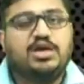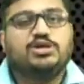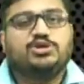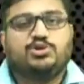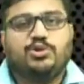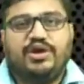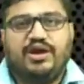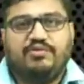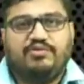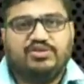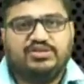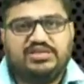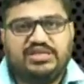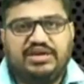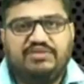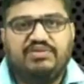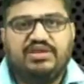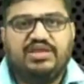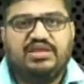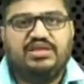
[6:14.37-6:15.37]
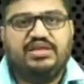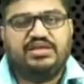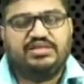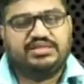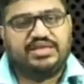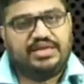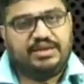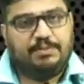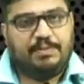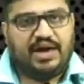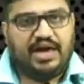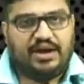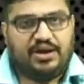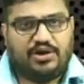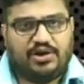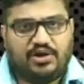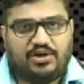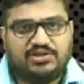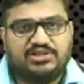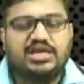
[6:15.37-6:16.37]
So you have to see whether there is any
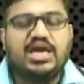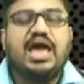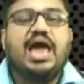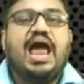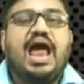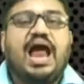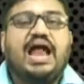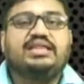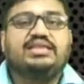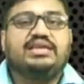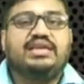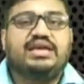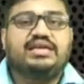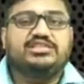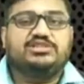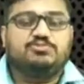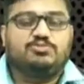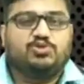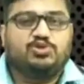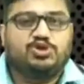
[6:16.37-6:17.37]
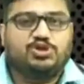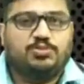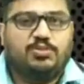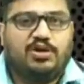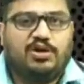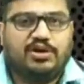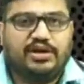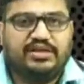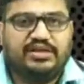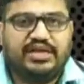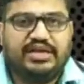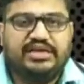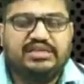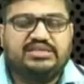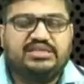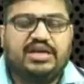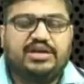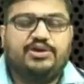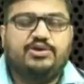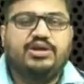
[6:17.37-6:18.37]
paradox. And the next most important thing
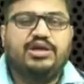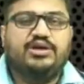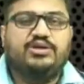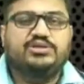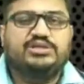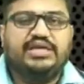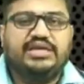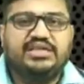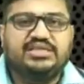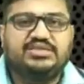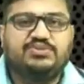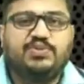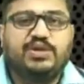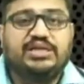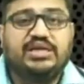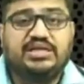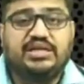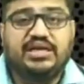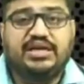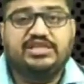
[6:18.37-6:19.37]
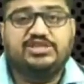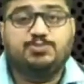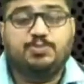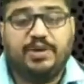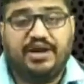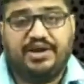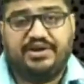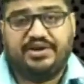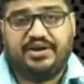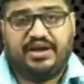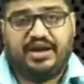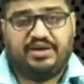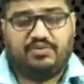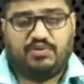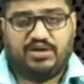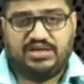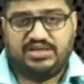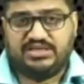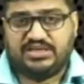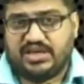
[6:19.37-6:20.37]
is that you need to see is whether the respiratory rate.
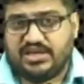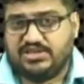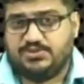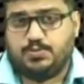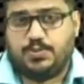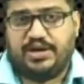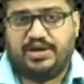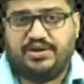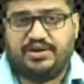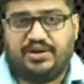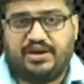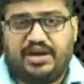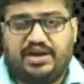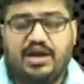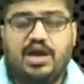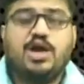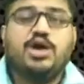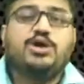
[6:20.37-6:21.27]
What is the respiratory rate?